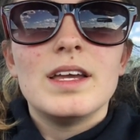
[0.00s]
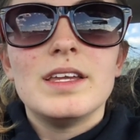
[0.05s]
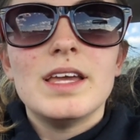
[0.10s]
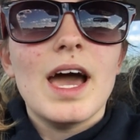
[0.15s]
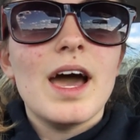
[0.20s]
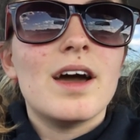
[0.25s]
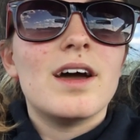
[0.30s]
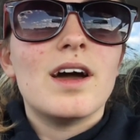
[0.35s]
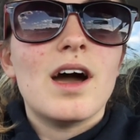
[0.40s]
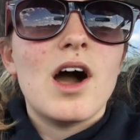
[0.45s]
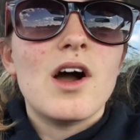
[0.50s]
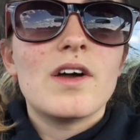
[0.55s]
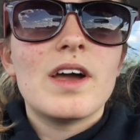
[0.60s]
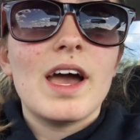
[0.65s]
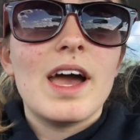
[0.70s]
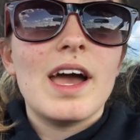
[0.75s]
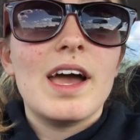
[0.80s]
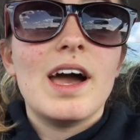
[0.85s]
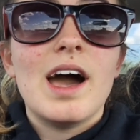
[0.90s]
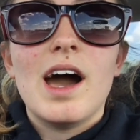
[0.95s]
yeah,
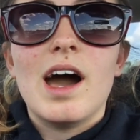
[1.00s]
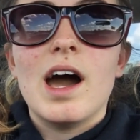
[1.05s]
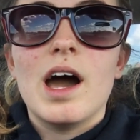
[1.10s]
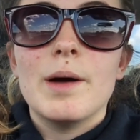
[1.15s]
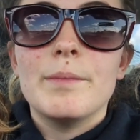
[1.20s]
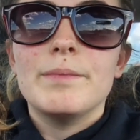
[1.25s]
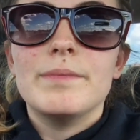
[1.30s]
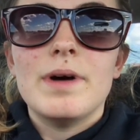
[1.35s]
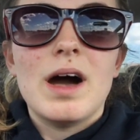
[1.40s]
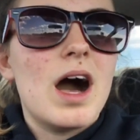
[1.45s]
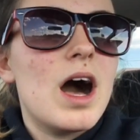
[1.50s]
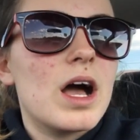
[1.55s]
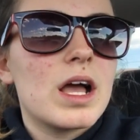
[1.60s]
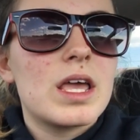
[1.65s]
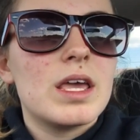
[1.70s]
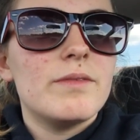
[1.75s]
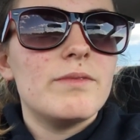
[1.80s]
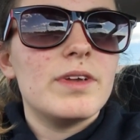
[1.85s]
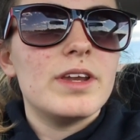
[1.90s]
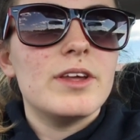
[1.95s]
okay, um, I'll
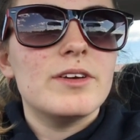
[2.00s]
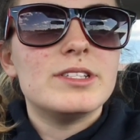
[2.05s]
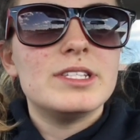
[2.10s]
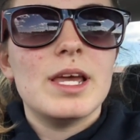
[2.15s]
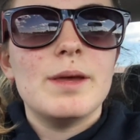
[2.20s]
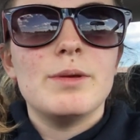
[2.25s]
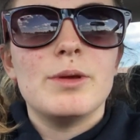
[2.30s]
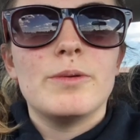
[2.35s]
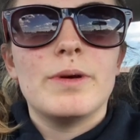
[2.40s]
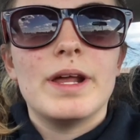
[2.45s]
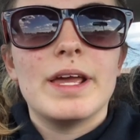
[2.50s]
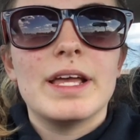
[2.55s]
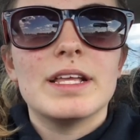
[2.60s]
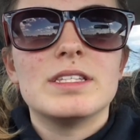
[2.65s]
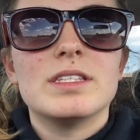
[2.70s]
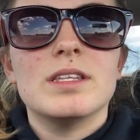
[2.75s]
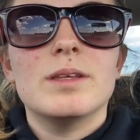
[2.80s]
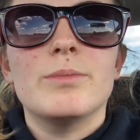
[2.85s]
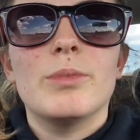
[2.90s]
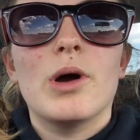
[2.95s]
keep videotaping when I get
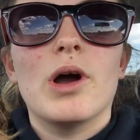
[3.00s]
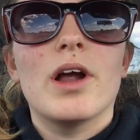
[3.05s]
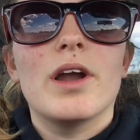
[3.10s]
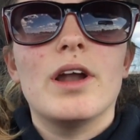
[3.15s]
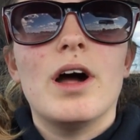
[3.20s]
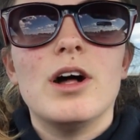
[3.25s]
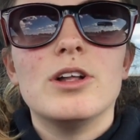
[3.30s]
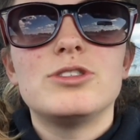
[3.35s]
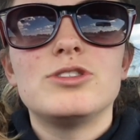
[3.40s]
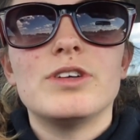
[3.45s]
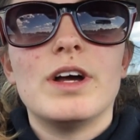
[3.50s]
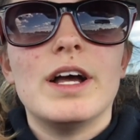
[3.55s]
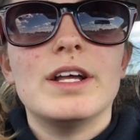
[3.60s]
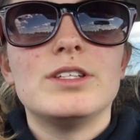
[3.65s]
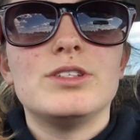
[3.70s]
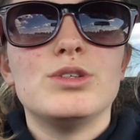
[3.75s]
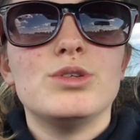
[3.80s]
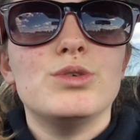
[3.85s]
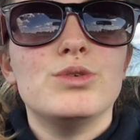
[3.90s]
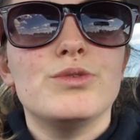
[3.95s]
to the barn. I'll try
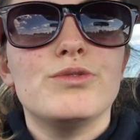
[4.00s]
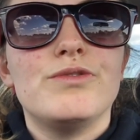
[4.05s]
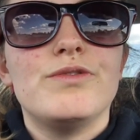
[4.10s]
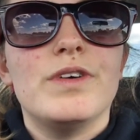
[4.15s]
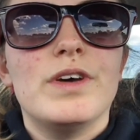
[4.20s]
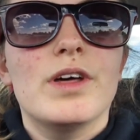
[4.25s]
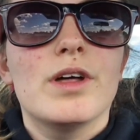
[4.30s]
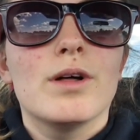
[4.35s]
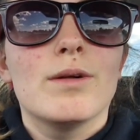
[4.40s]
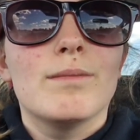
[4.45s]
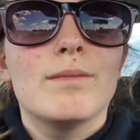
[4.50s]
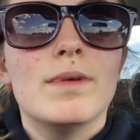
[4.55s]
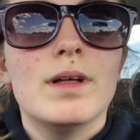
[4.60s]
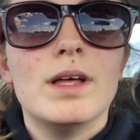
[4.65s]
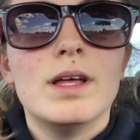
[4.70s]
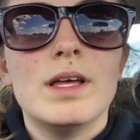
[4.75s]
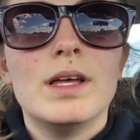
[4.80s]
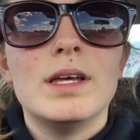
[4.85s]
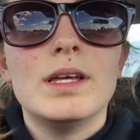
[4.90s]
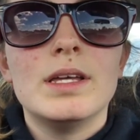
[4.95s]
to film
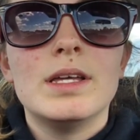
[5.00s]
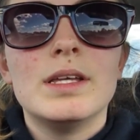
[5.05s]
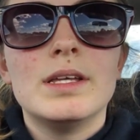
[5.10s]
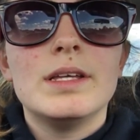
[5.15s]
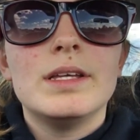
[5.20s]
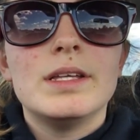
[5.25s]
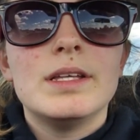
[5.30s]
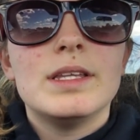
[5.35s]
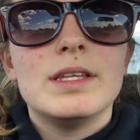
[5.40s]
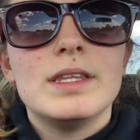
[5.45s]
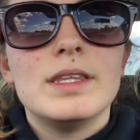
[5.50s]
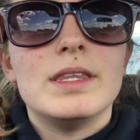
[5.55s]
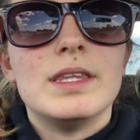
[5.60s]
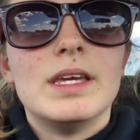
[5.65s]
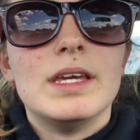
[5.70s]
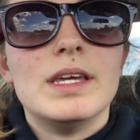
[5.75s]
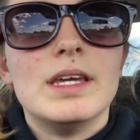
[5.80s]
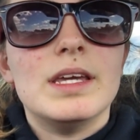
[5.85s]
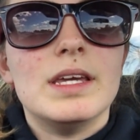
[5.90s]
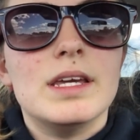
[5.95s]

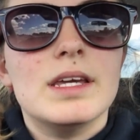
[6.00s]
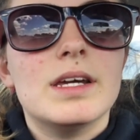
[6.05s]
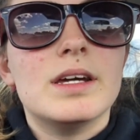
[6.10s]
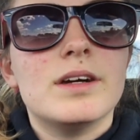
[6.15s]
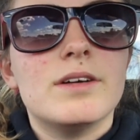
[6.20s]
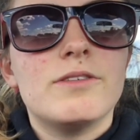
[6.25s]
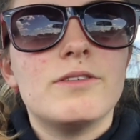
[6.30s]
the